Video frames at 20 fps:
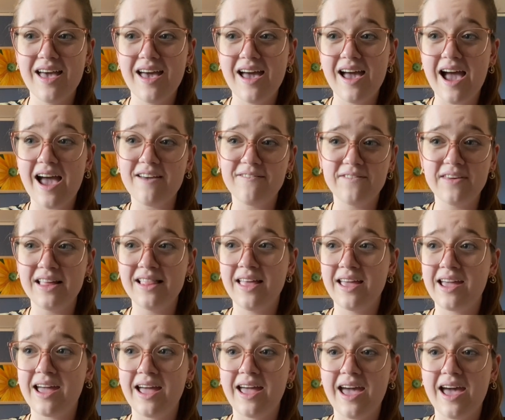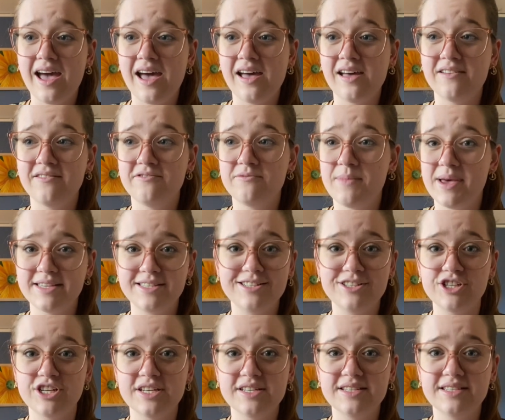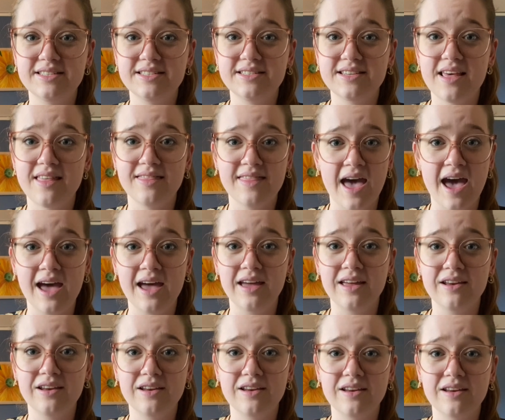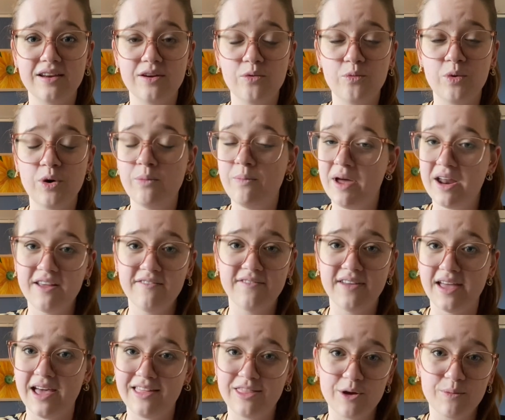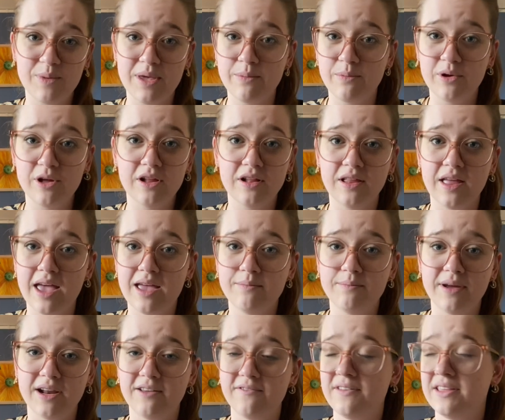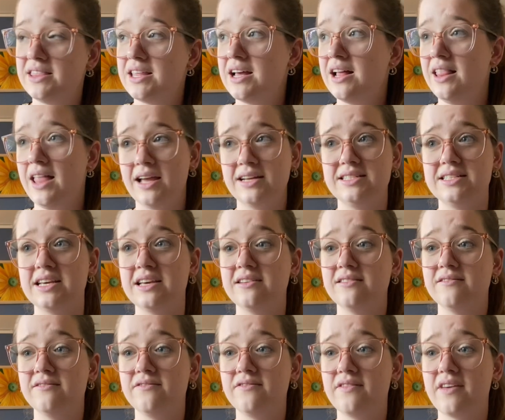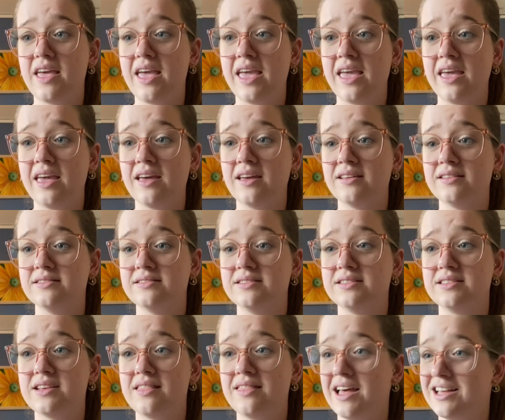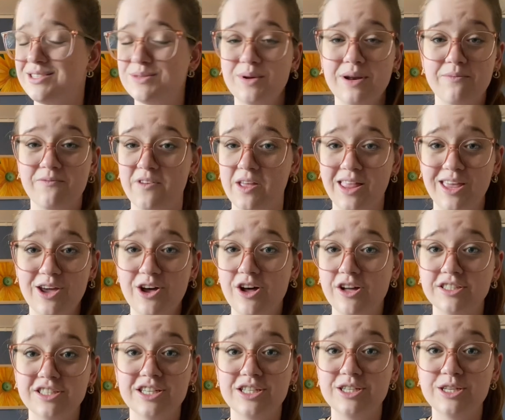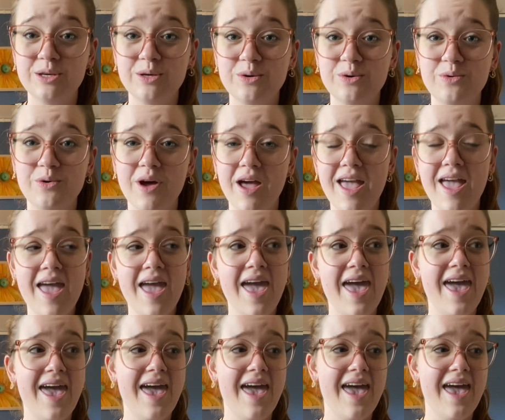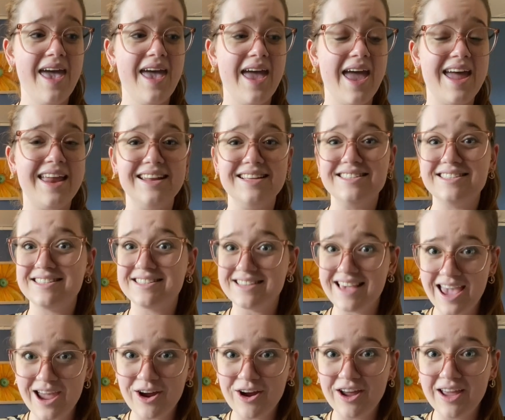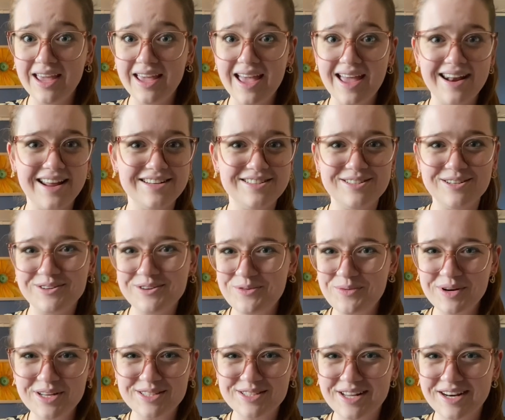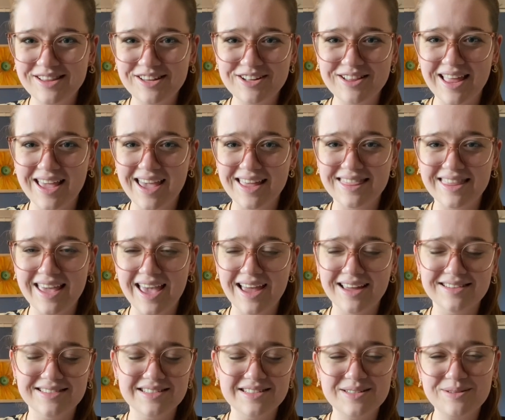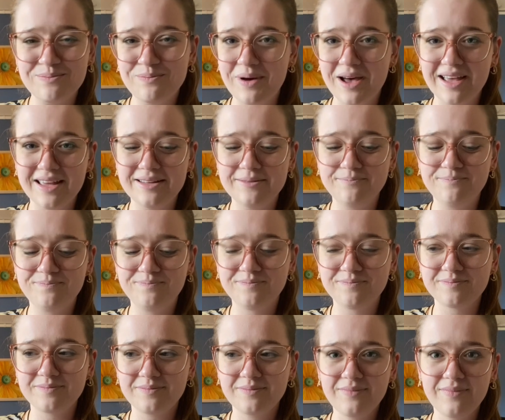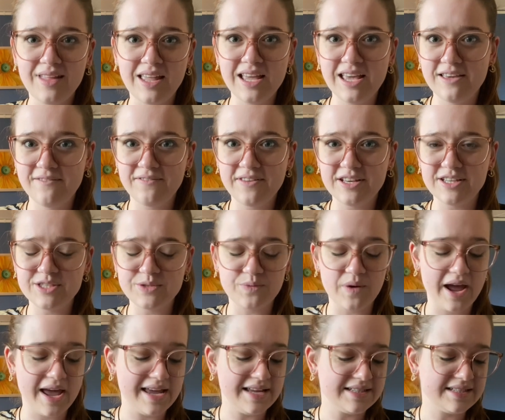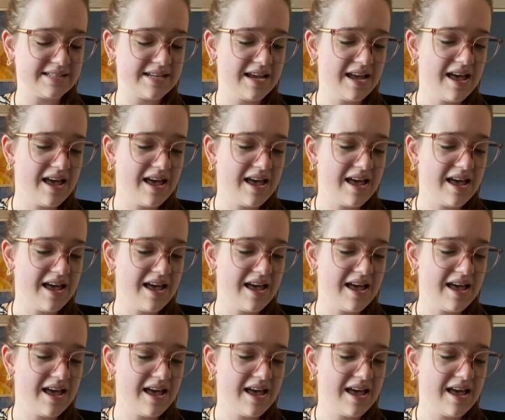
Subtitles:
I feel like I have messages that will benefit other people and benefit the collective, and that's what I'm feeling called to do. And it's scary, and I don't know what it's going to look like at the end, but it feels right.